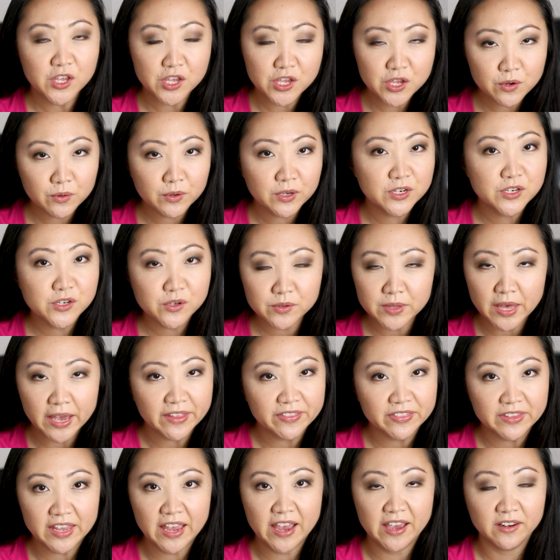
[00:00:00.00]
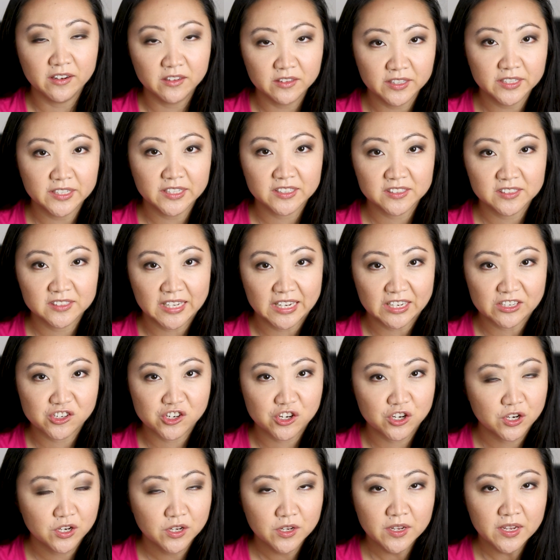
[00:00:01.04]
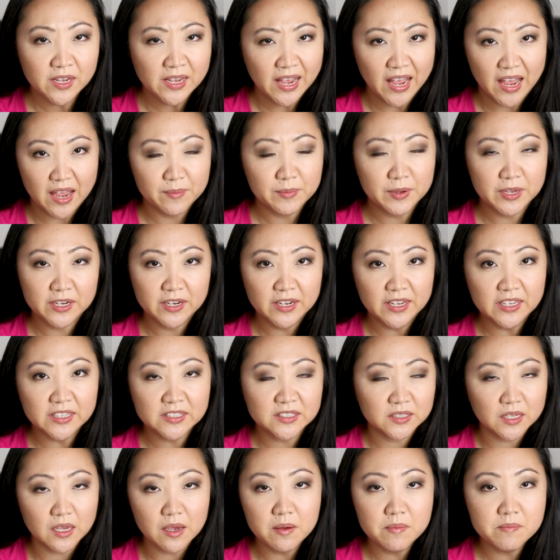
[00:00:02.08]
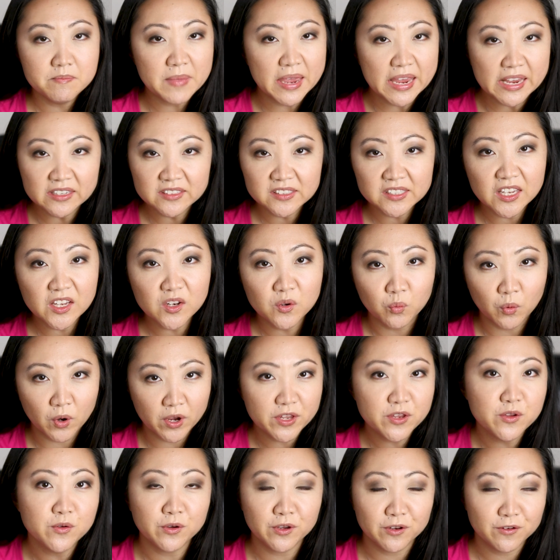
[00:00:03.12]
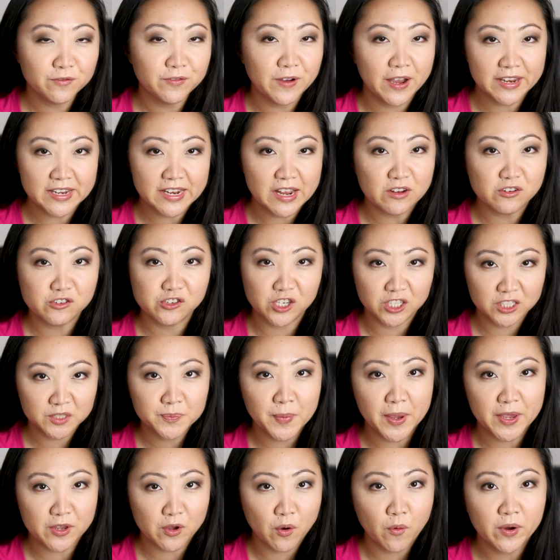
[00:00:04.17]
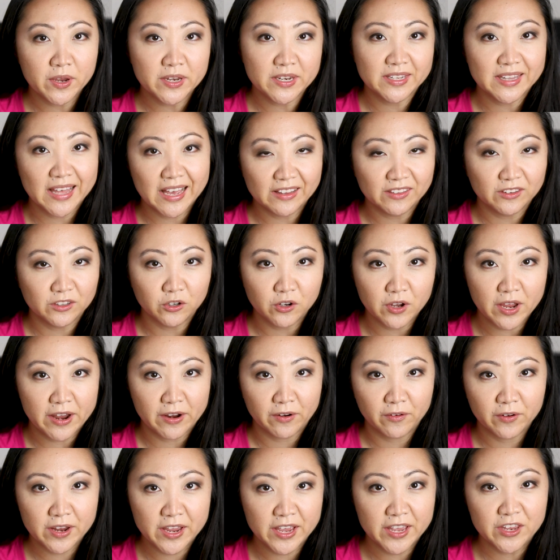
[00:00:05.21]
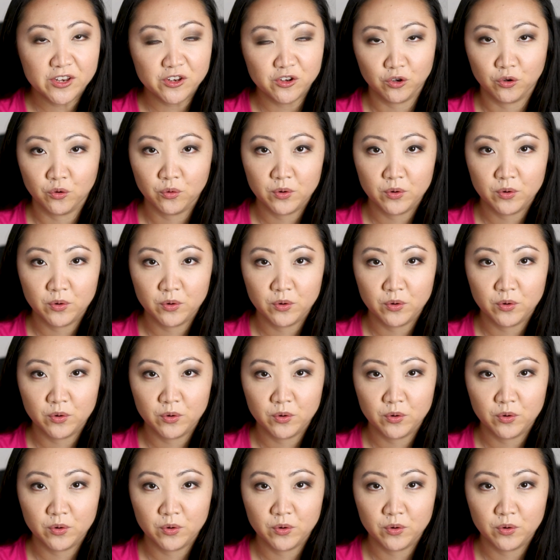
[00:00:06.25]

you can do that in the analytics section. I mean, it's amazing what you can find out just by going to that little area in your